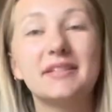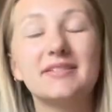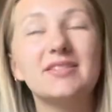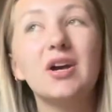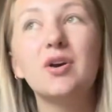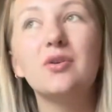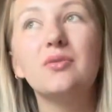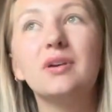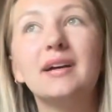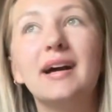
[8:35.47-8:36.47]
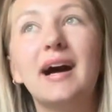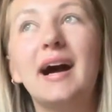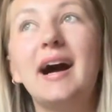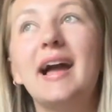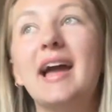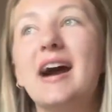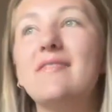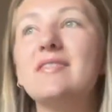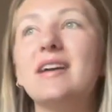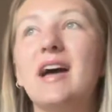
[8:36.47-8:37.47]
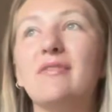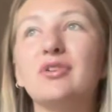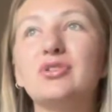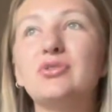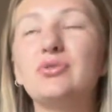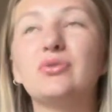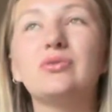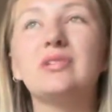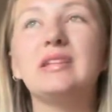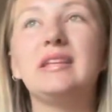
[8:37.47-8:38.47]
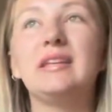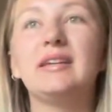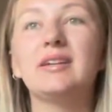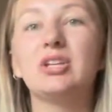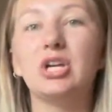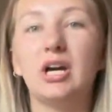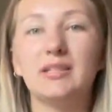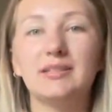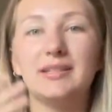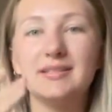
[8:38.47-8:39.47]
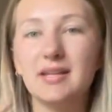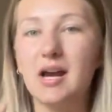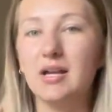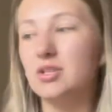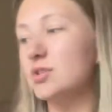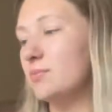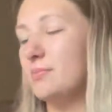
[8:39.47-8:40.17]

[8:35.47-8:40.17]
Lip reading: So I haven't ever truly gotten in touch,